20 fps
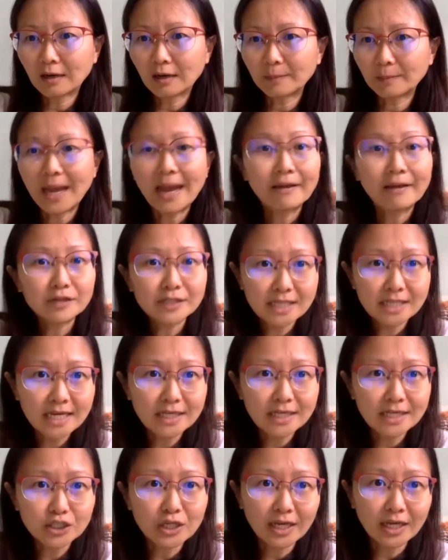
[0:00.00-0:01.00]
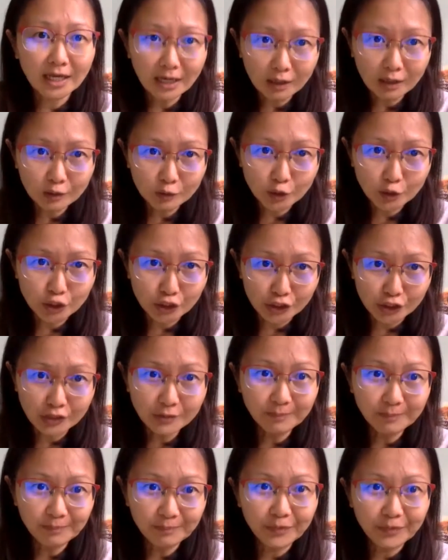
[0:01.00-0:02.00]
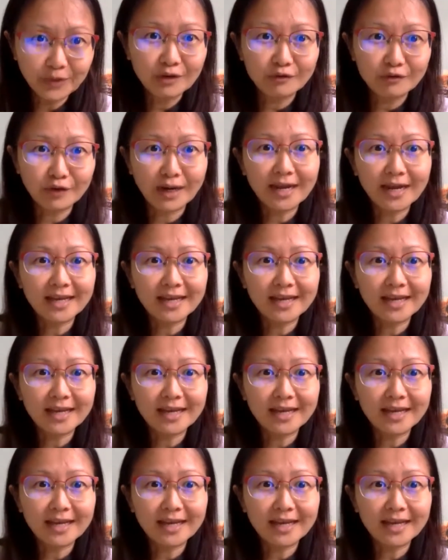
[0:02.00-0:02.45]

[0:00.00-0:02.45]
heritage and culture, right?